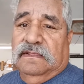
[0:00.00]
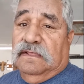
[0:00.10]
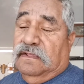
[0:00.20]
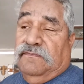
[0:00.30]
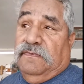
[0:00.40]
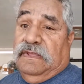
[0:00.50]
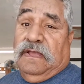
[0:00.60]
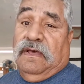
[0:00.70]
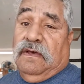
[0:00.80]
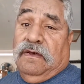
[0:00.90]
if we
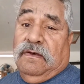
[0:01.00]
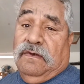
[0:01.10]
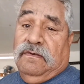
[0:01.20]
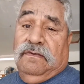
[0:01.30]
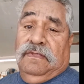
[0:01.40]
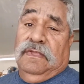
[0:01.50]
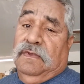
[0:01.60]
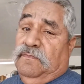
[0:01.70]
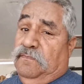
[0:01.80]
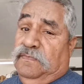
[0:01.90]
all
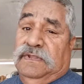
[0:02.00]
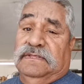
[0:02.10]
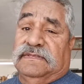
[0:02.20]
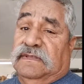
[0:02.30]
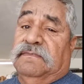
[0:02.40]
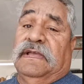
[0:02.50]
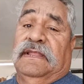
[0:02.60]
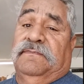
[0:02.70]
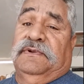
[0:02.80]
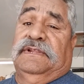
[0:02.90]
did some kind
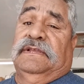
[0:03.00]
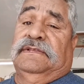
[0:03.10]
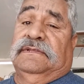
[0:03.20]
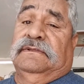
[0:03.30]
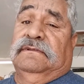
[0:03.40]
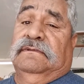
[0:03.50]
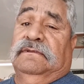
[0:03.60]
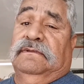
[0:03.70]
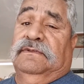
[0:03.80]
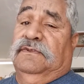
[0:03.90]
of protection,
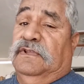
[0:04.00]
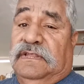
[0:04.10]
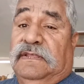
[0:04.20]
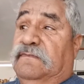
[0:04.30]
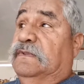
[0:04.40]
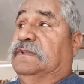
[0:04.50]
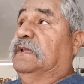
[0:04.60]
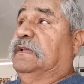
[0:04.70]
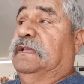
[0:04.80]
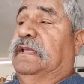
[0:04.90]
you could even
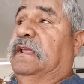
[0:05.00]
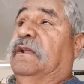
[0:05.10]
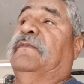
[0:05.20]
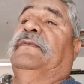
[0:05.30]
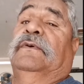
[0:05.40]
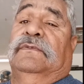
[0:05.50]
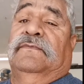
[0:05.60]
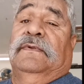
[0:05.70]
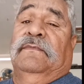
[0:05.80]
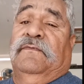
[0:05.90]
take air filter
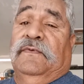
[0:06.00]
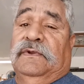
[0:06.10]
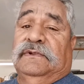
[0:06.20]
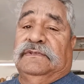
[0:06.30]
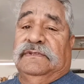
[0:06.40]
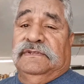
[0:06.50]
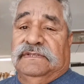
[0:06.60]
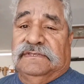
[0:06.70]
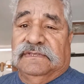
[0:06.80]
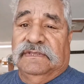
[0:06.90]
from a furnace
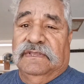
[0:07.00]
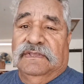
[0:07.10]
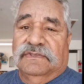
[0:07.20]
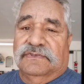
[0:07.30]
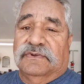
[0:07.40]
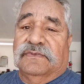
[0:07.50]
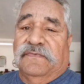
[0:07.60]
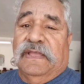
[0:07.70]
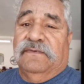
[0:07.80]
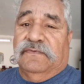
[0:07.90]
that's
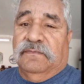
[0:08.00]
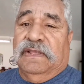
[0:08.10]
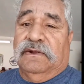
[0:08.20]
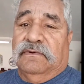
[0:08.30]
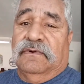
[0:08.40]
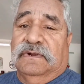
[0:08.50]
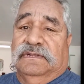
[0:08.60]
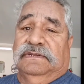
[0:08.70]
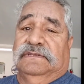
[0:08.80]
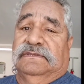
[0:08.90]
certified for
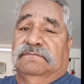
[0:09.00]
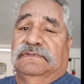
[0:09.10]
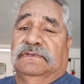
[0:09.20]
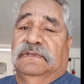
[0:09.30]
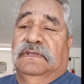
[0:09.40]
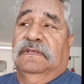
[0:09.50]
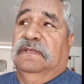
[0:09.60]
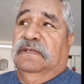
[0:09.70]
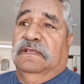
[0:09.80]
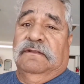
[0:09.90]
microorganisms
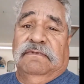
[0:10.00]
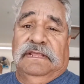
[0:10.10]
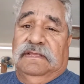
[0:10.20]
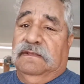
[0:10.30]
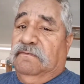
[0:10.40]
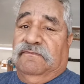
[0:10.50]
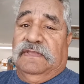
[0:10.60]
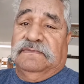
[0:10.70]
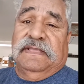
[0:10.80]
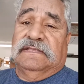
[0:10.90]
and make
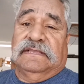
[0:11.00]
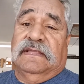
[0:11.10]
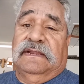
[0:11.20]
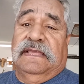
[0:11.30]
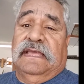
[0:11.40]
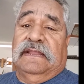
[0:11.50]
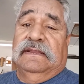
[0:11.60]
face mask out of that.